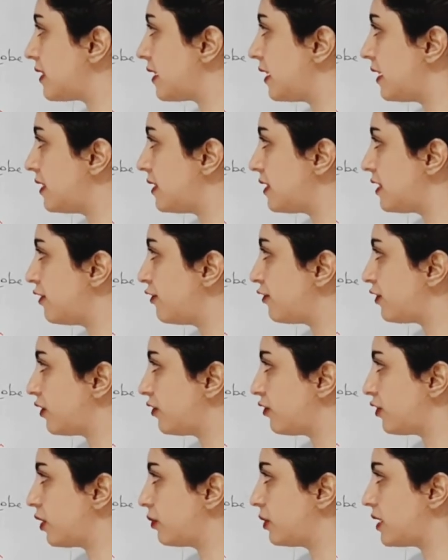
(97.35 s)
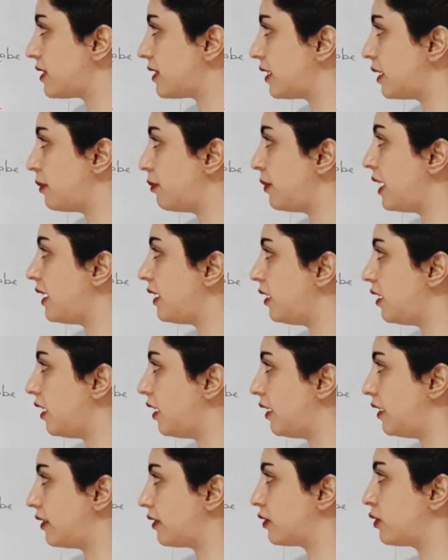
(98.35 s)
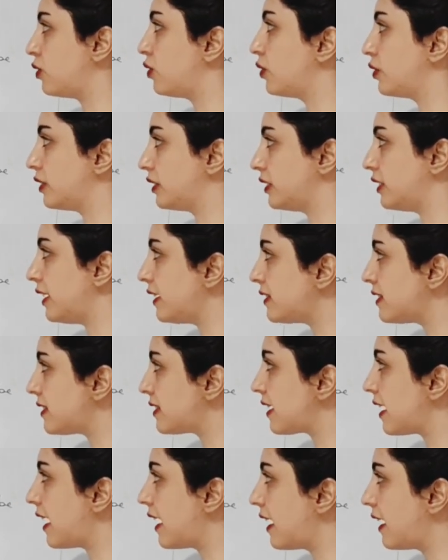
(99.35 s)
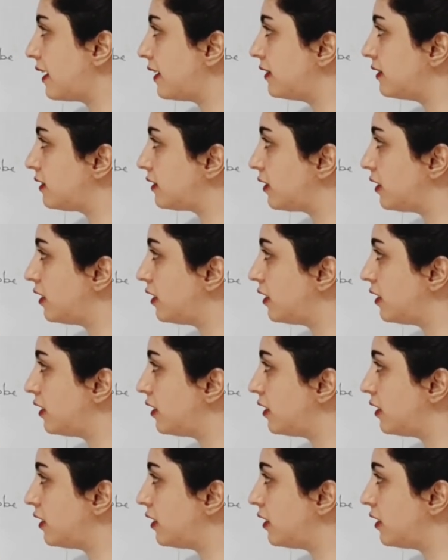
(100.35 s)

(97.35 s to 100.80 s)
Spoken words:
is different from the cerebellar cortex, and